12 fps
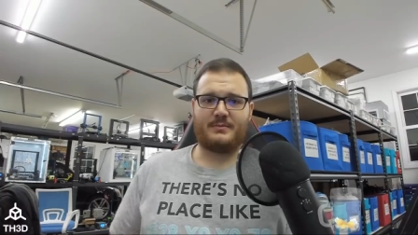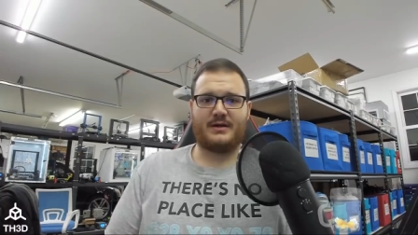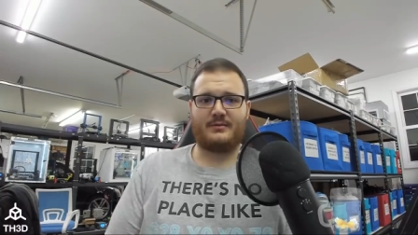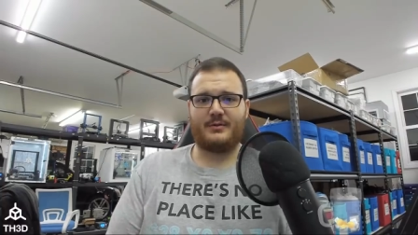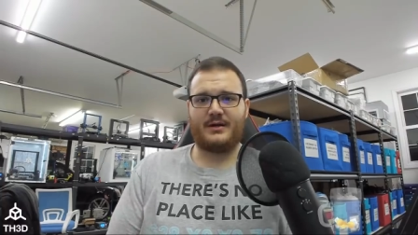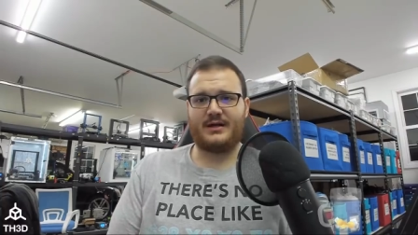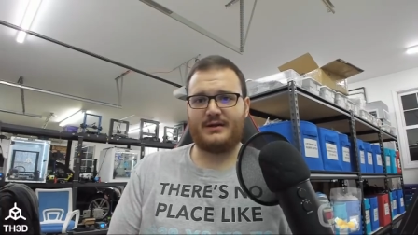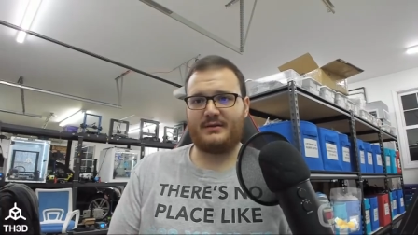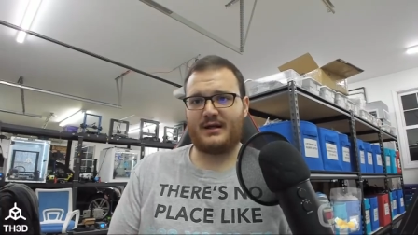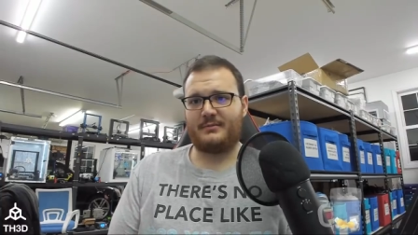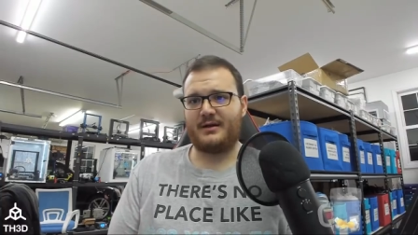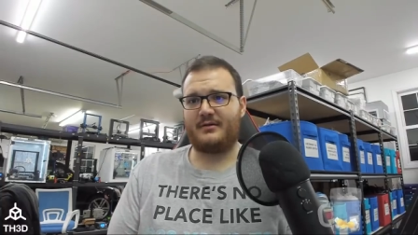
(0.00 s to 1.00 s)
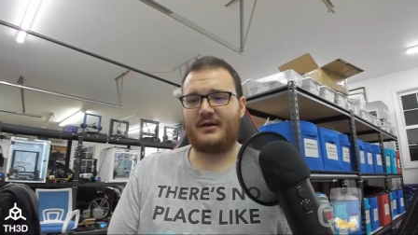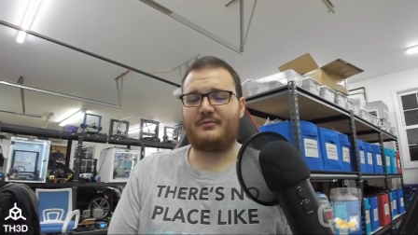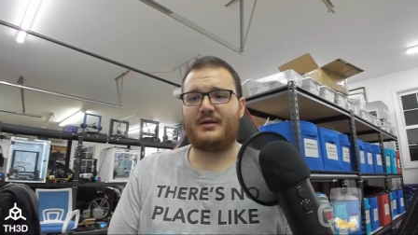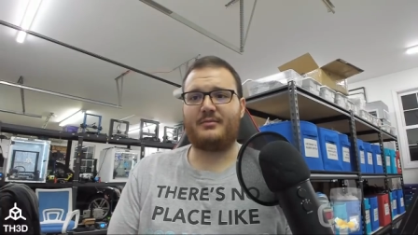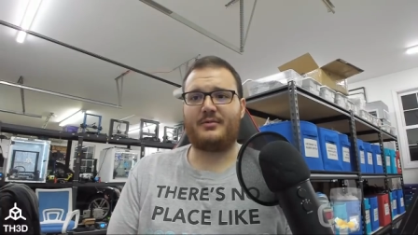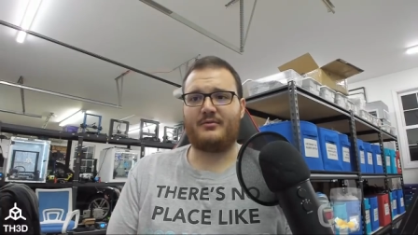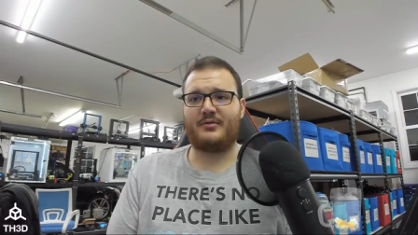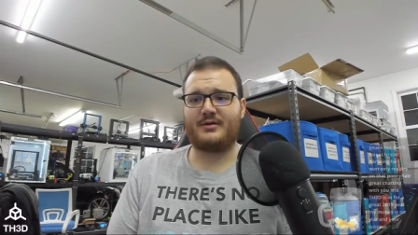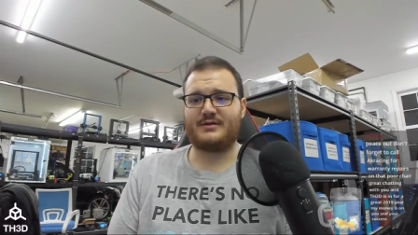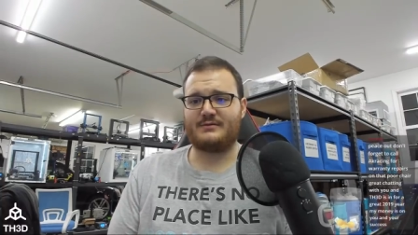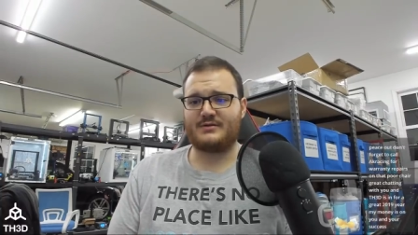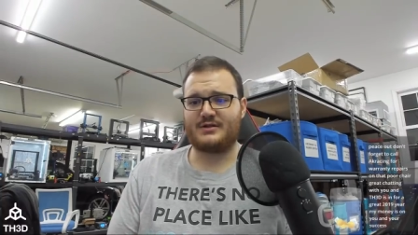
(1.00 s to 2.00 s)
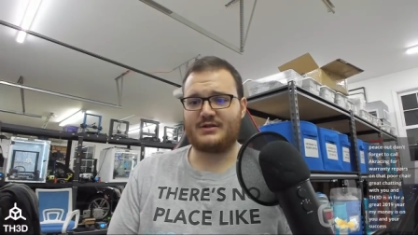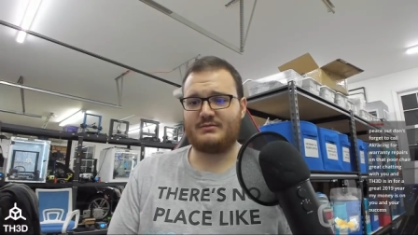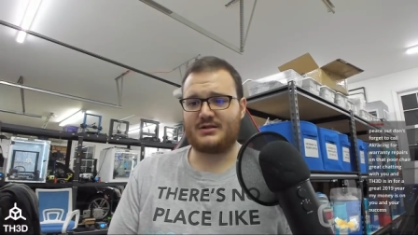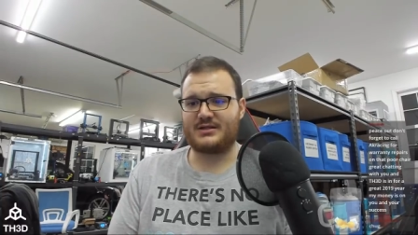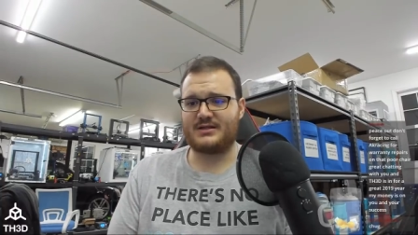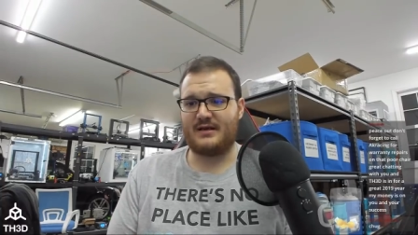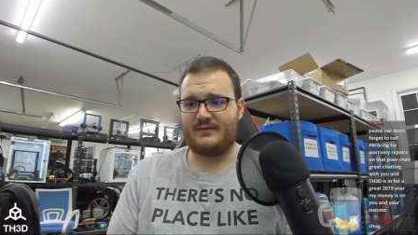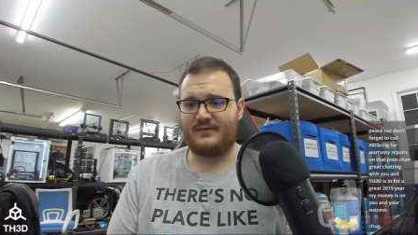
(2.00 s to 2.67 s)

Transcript: we ended up not being able to have people over because there was just too much stuff.